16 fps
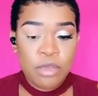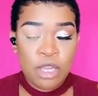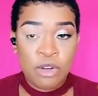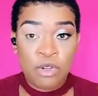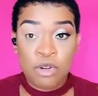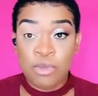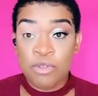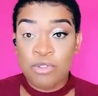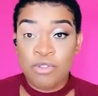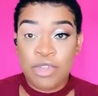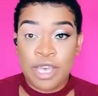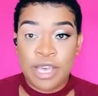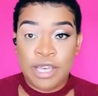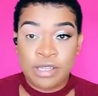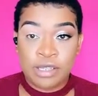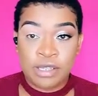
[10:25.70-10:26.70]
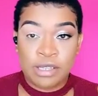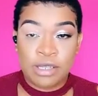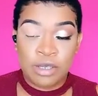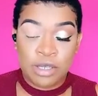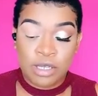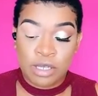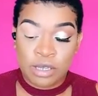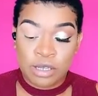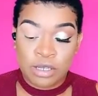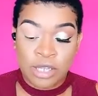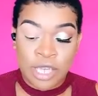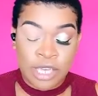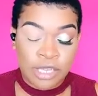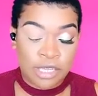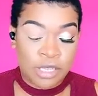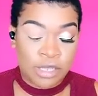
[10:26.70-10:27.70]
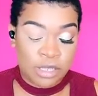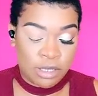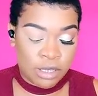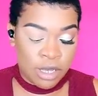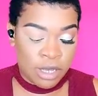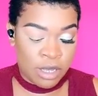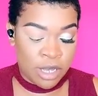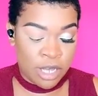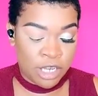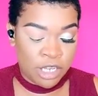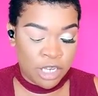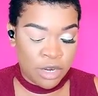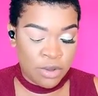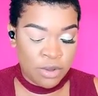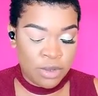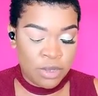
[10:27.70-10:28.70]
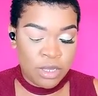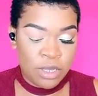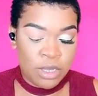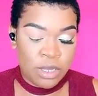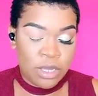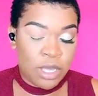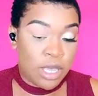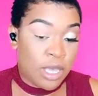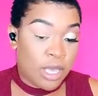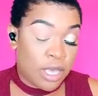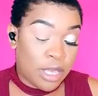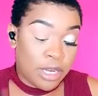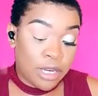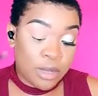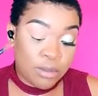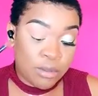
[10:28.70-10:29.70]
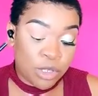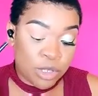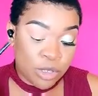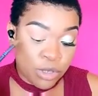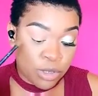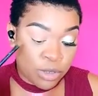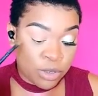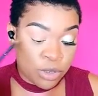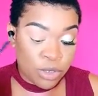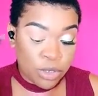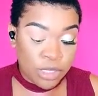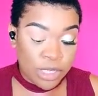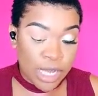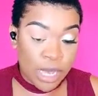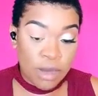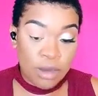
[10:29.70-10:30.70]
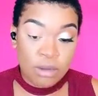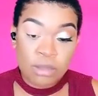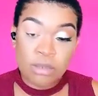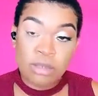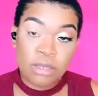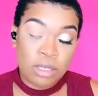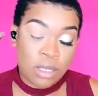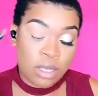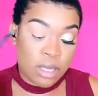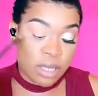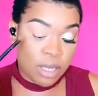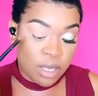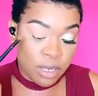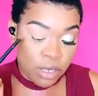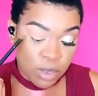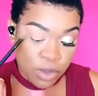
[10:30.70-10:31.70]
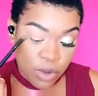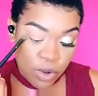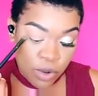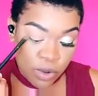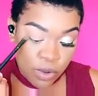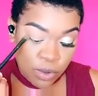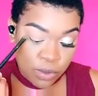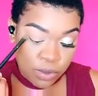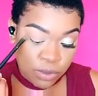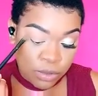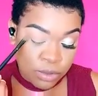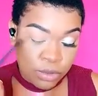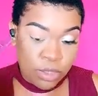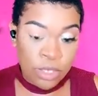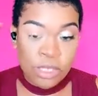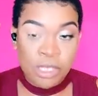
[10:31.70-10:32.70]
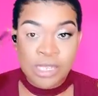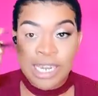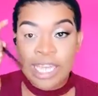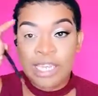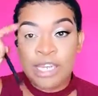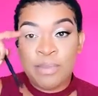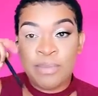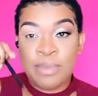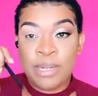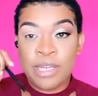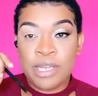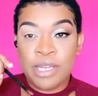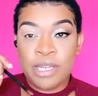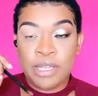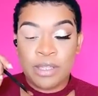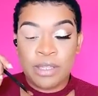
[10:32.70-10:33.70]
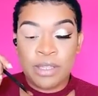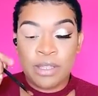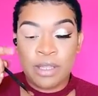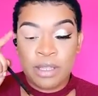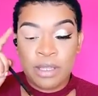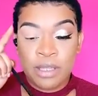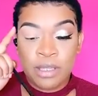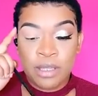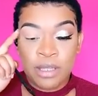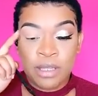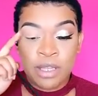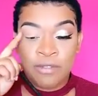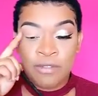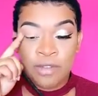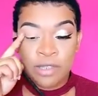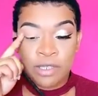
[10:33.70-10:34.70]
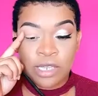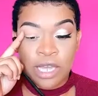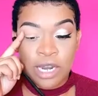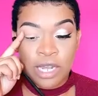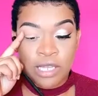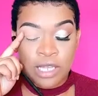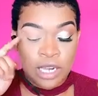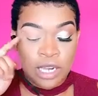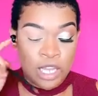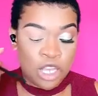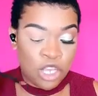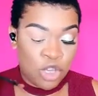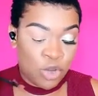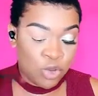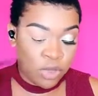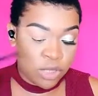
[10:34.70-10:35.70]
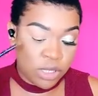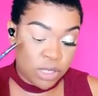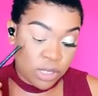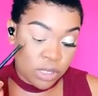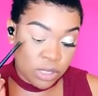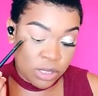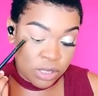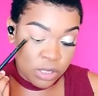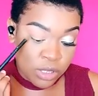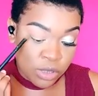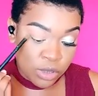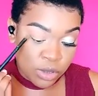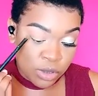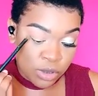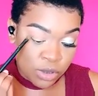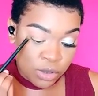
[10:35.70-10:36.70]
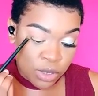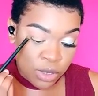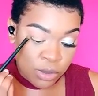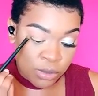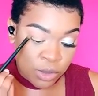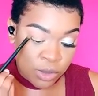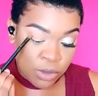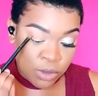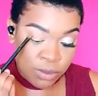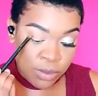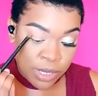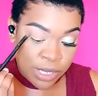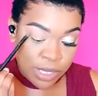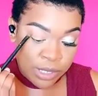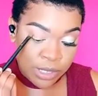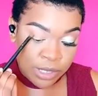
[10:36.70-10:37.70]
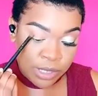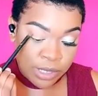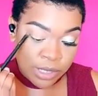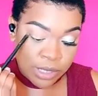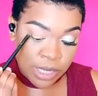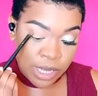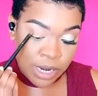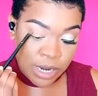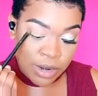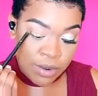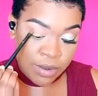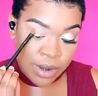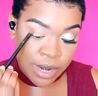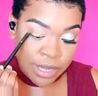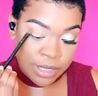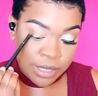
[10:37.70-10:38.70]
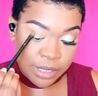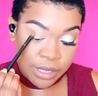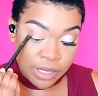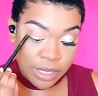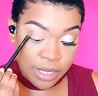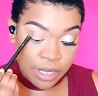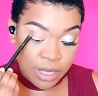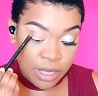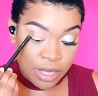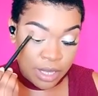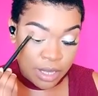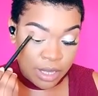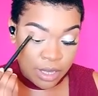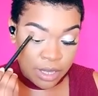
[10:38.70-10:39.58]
remove the excess eyeshadow, and I'm just going to look down and go slightly beneath the first color that I used. So I'm going to place this color right here.